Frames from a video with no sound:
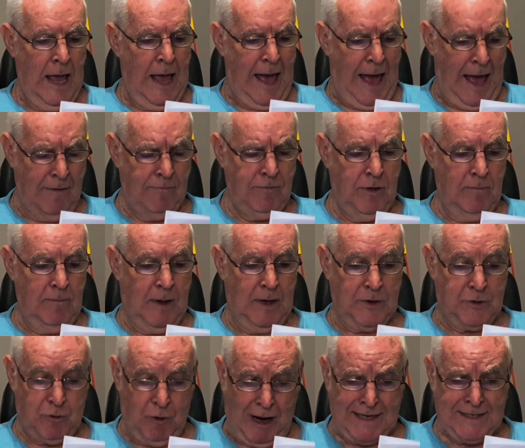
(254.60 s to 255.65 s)
Have them
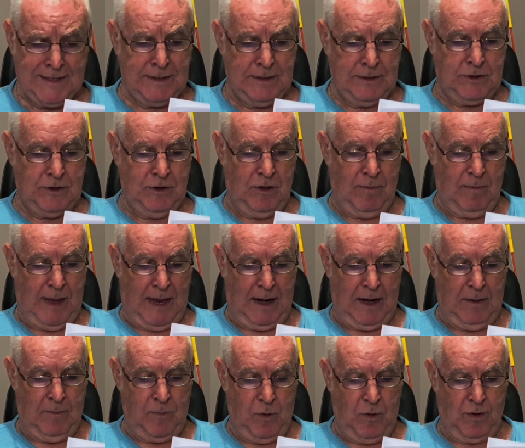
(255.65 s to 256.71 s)
entrusted to the men
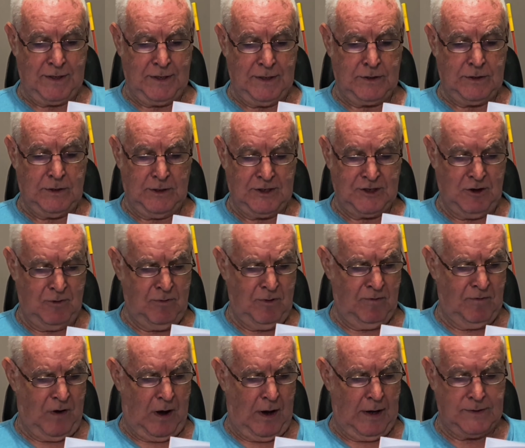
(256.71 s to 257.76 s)
appointed to
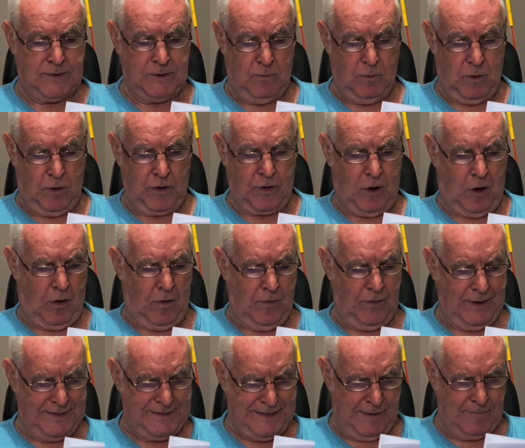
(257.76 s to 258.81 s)
supervise the work on
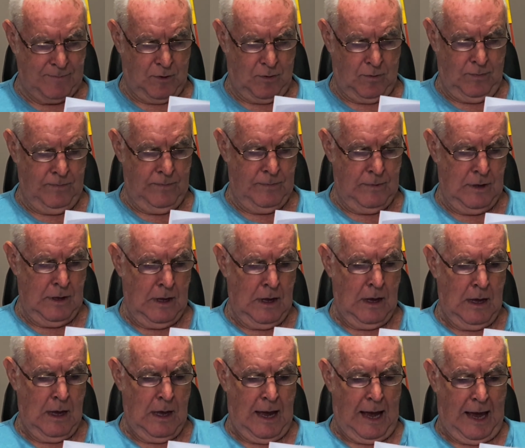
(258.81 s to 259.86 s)
the temple.
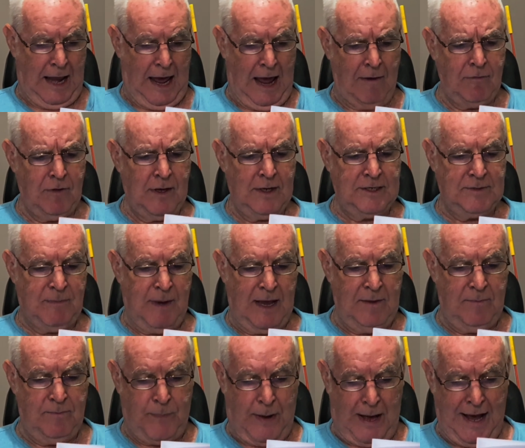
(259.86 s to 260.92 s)
And have these
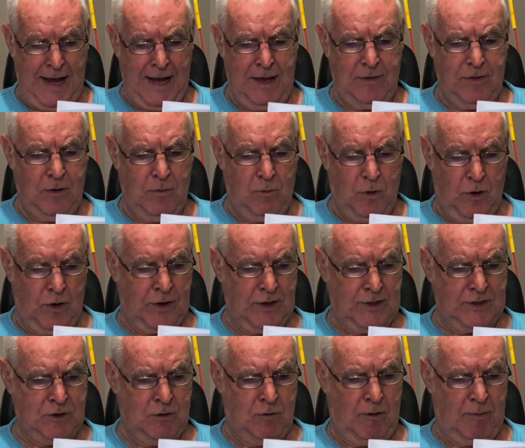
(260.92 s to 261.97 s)
men pay the
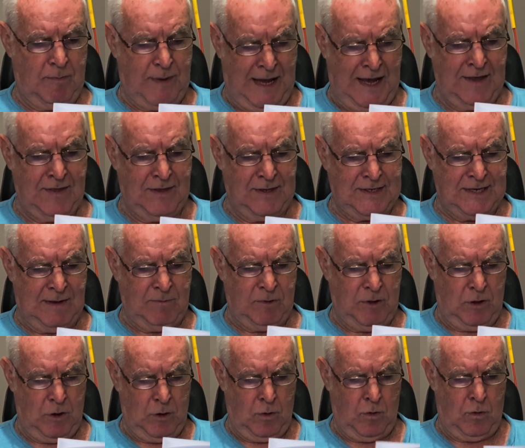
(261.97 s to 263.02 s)
workers who repair the temple
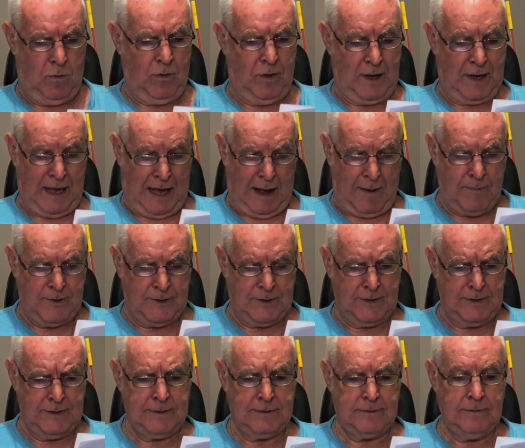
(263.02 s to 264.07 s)
of the Lord, the
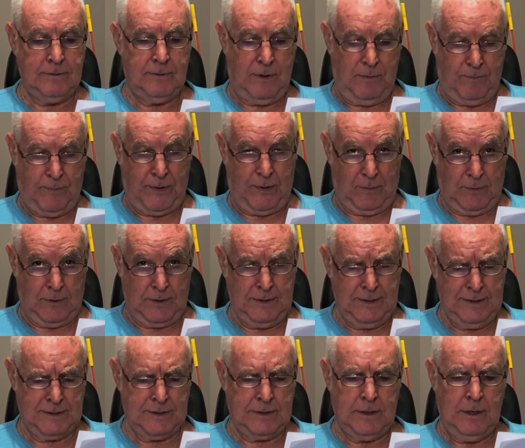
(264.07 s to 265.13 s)
carpenters, the
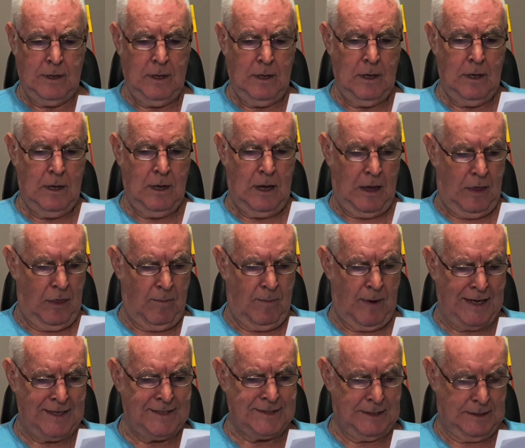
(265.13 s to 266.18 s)
builders, and the
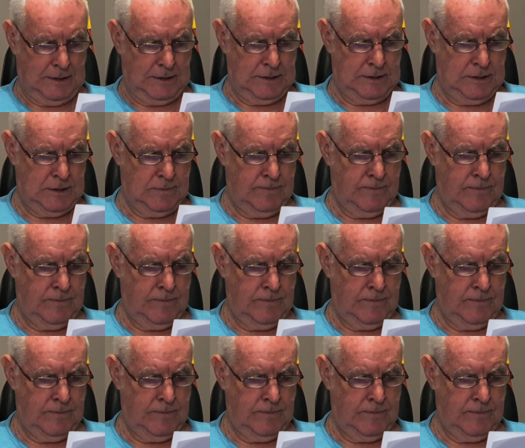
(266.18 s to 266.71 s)
masons.